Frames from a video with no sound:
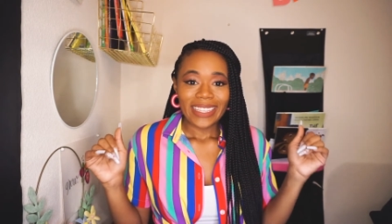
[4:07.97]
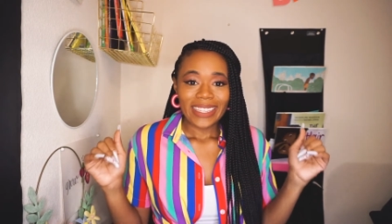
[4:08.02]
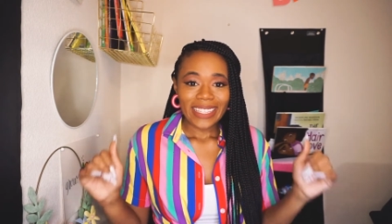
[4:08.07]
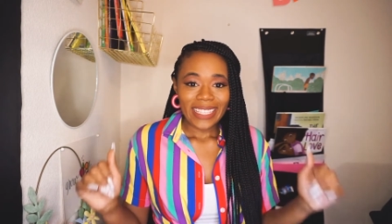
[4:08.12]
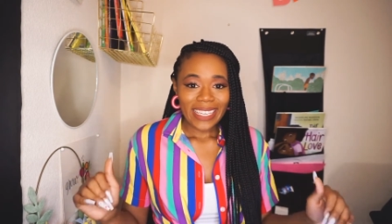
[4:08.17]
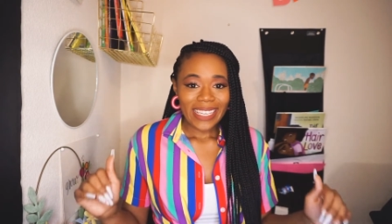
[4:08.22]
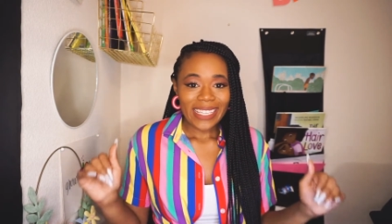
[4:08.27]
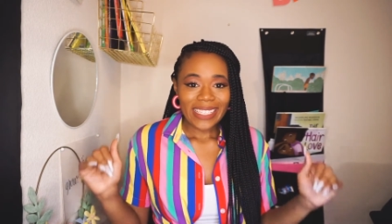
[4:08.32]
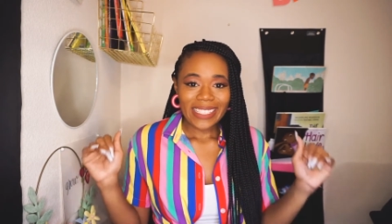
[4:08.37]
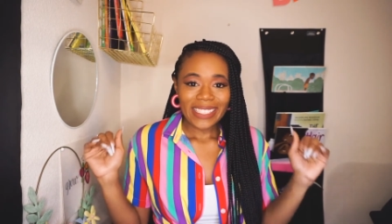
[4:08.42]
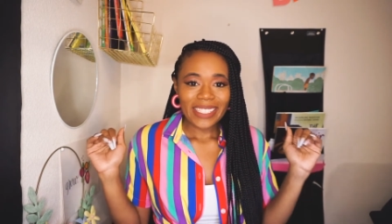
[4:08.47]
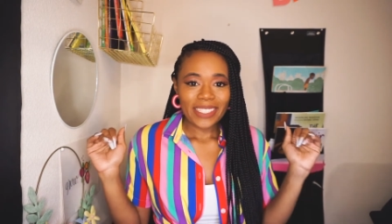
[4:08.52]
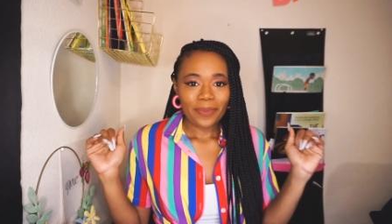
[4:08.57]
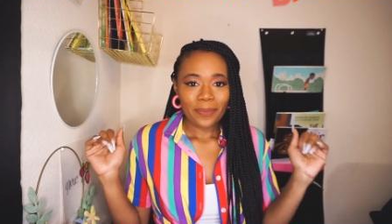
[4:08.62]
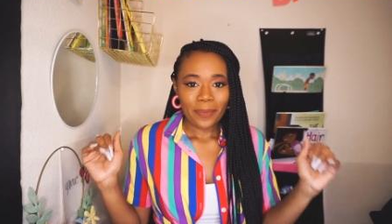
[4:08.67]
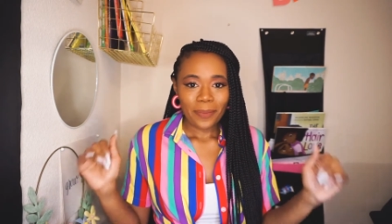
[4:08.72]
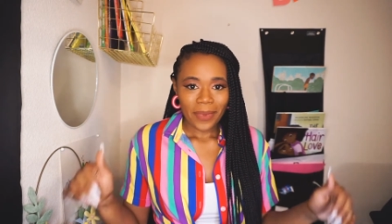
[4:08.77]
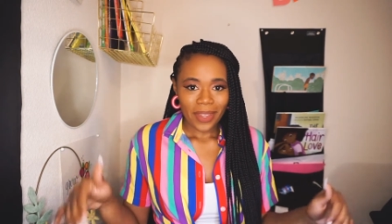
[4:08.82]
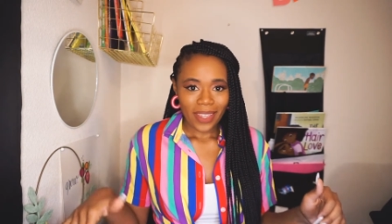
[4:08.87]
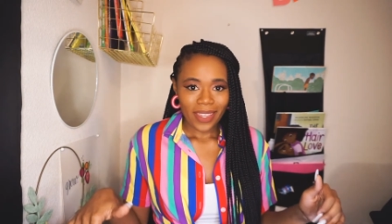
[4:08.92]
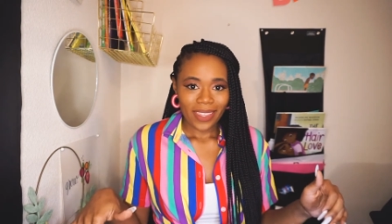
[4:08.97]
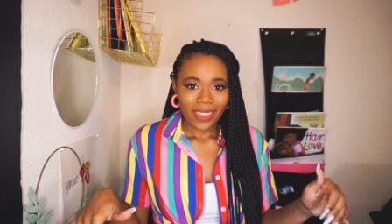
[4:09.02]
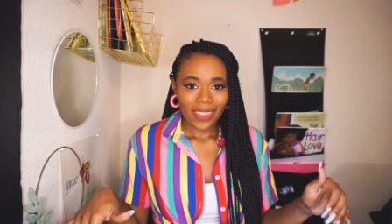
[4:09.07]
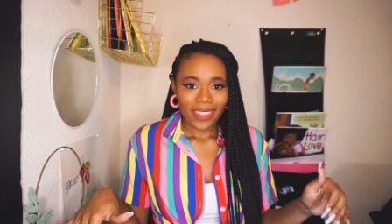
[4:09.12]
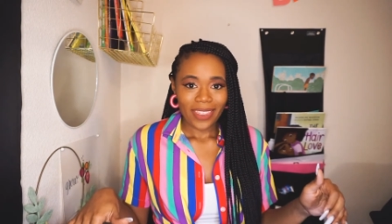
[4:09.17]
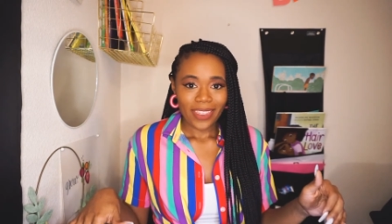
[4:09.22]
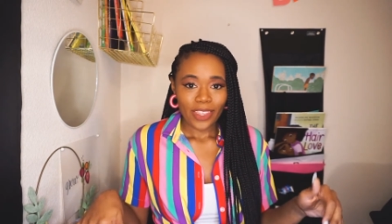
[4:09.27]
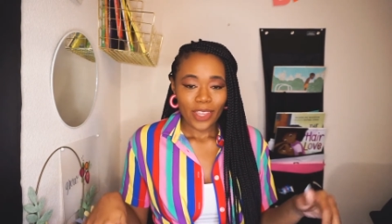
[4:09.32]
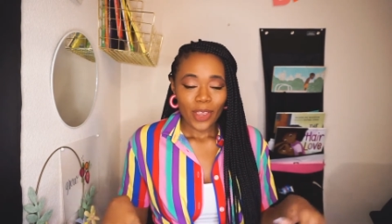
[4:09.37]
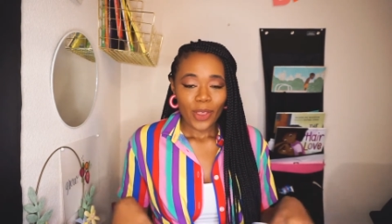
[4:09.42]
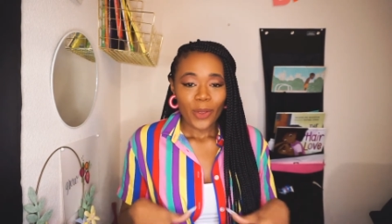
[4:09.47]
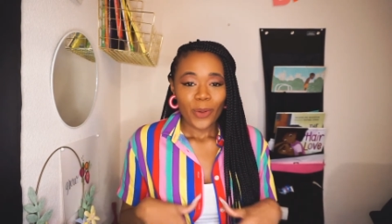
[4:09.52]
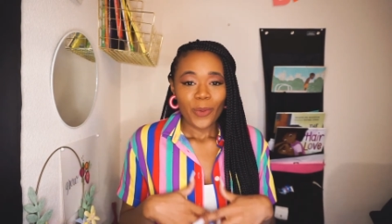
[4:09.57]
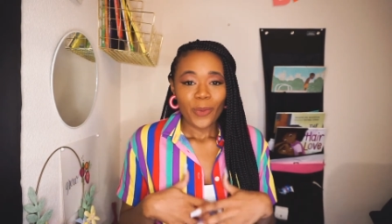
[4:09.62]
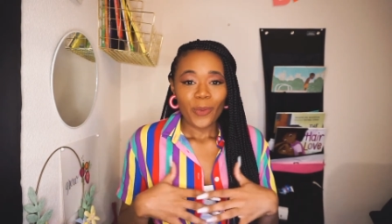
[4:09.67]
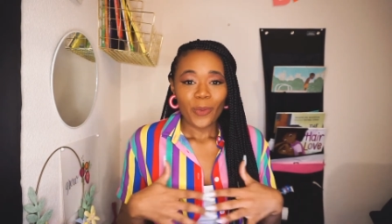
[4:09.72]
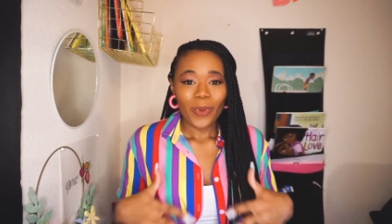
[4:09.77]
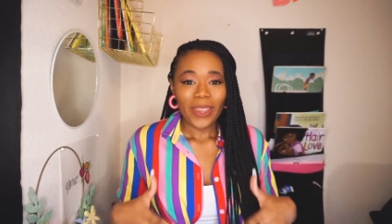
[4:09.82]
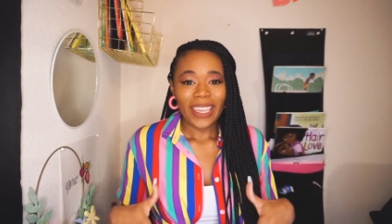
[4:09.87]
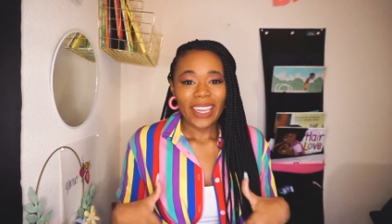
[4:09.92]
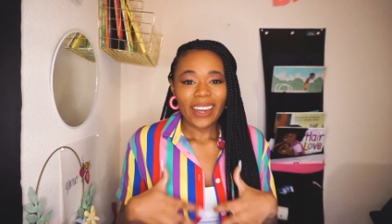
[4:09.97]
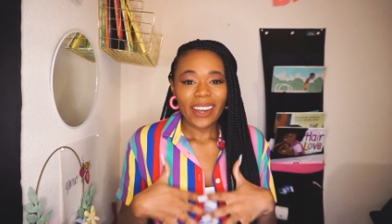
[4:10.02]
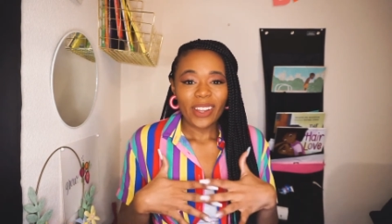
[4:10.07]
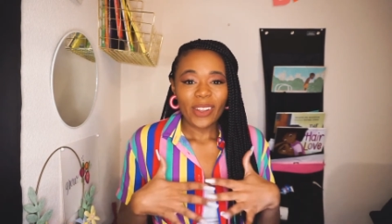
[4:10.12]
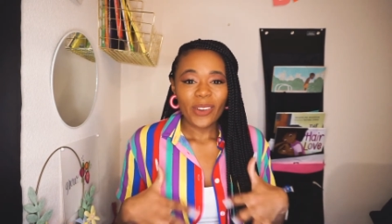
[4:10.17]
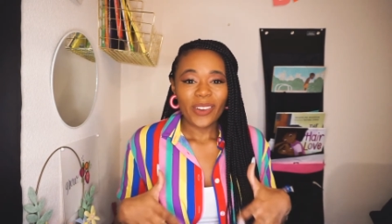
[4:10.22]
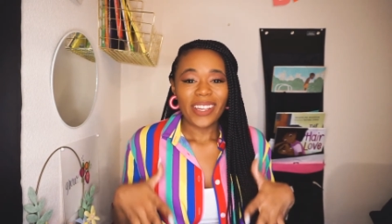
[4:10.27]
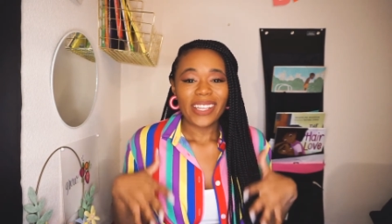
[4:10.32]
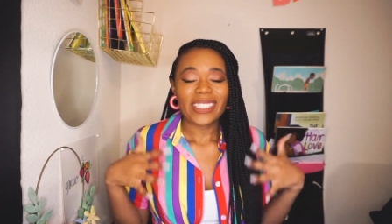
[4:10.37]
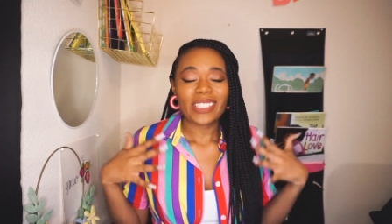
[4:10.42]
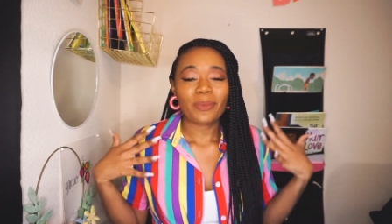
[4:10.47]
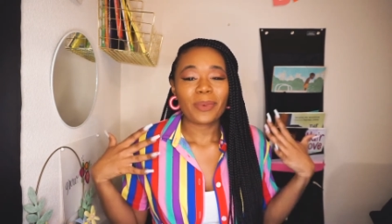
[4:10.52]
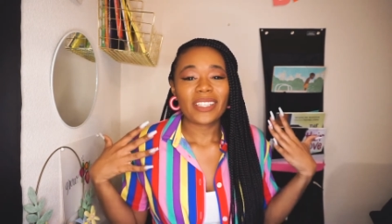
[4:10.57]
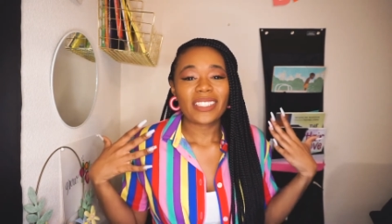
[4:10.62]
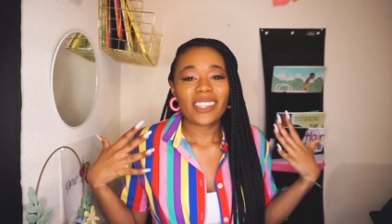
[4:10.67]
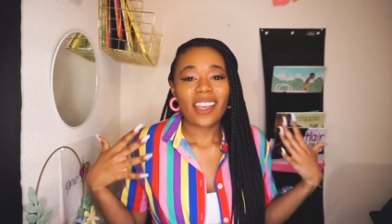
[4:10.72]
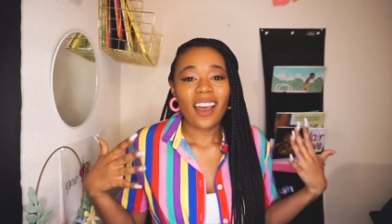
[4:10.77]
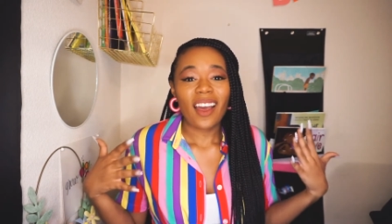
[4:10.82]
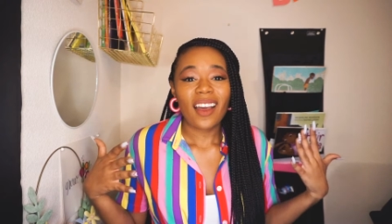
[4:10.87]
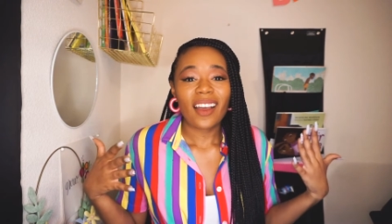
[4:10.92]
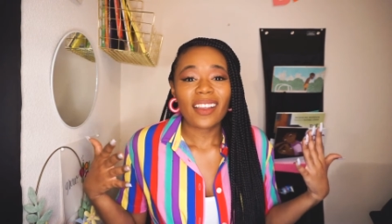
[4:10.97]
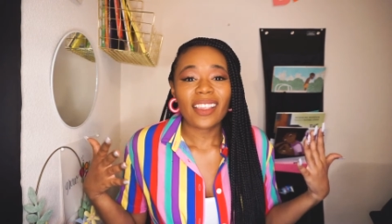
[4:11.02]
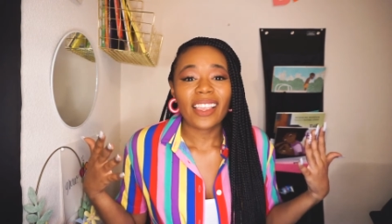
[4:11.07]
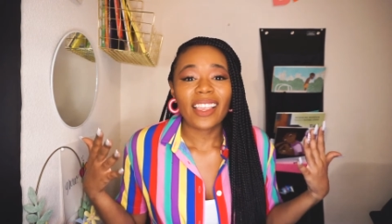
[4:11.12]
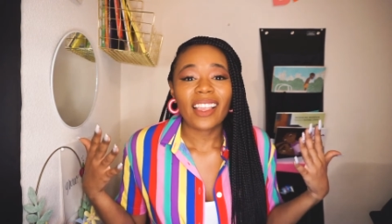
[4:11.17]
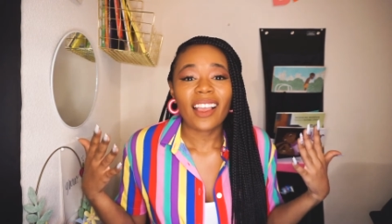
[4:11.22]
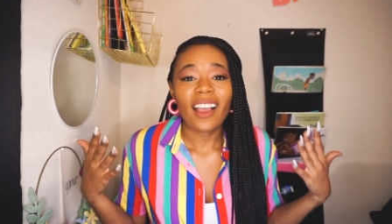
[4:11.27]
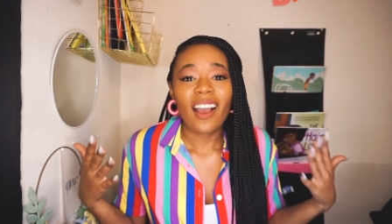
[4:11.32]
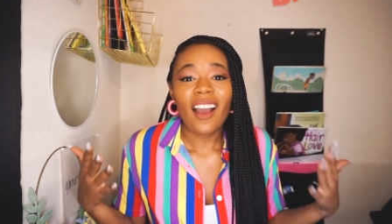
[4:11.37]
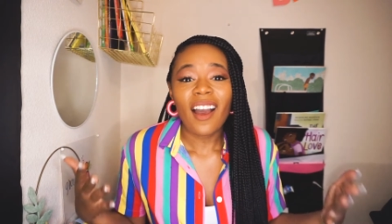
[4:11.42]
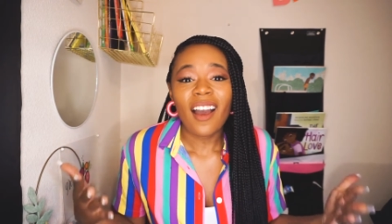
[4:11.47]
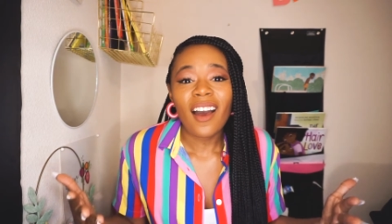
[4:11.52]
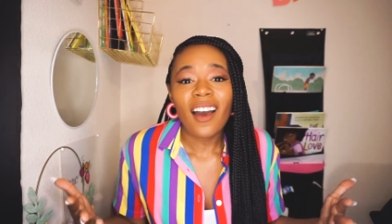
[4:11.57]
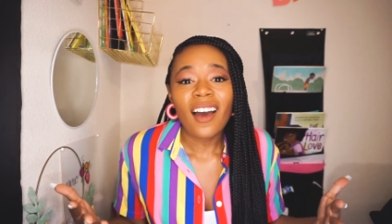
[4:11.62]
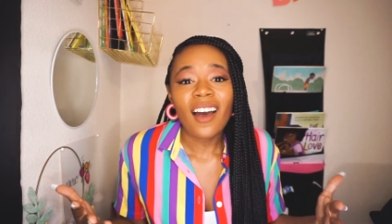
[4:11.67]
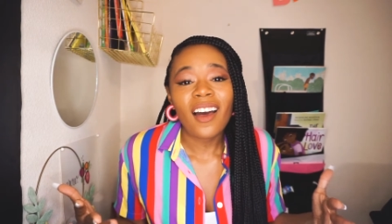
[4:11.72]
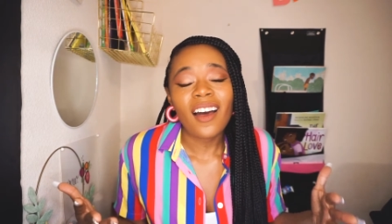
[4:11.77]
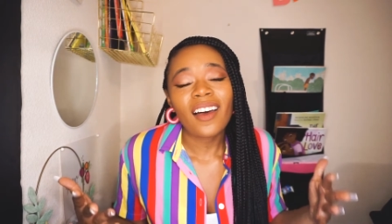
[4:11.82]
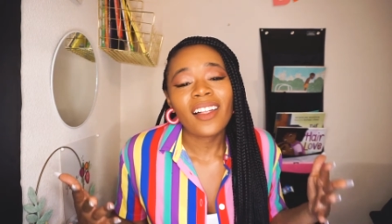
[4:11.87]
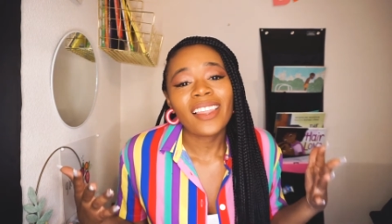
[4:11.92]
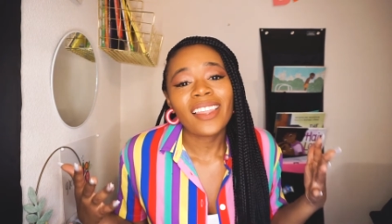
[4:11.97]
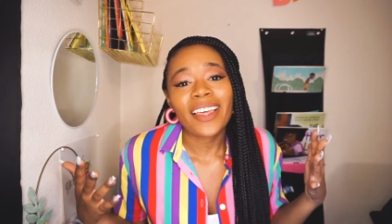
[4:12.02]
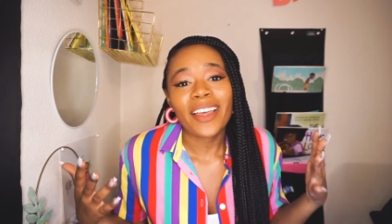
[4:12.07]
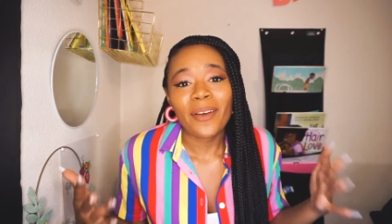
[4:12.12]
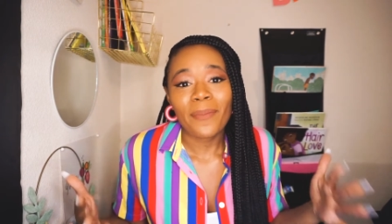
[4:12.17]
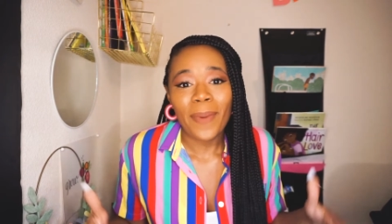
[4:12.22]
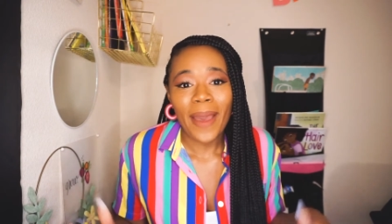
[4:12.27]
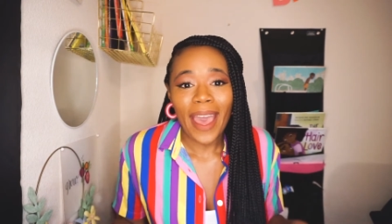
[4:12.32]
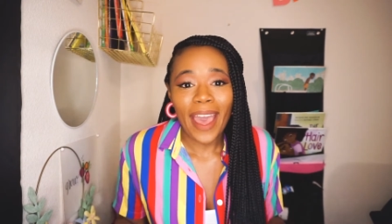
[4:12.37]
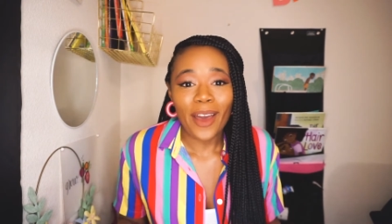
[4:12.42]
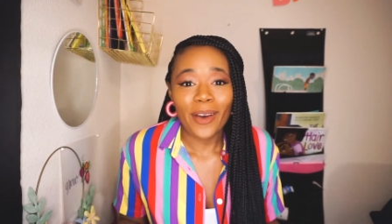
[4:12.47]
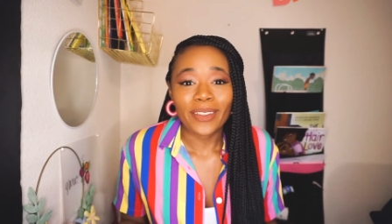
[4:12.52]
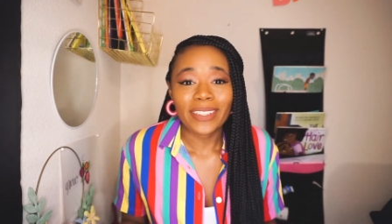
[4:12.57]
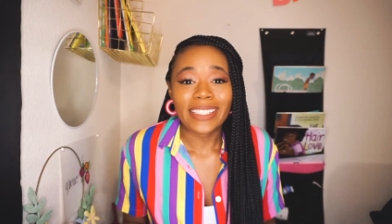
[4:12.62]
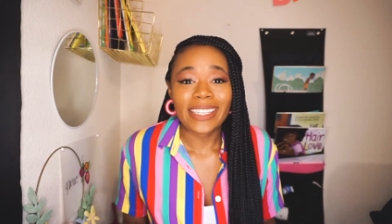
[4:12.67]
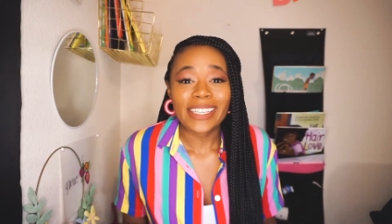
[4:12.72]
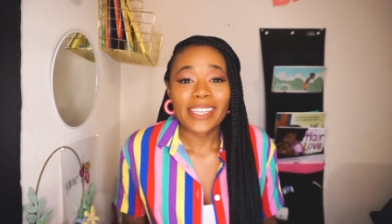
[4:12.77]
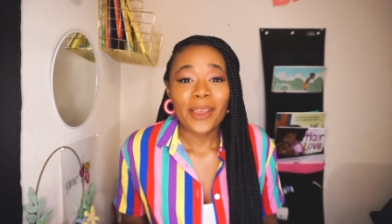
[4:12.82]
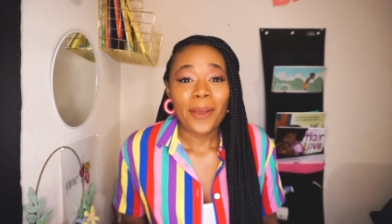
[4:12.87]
This month, we are going to be talking all about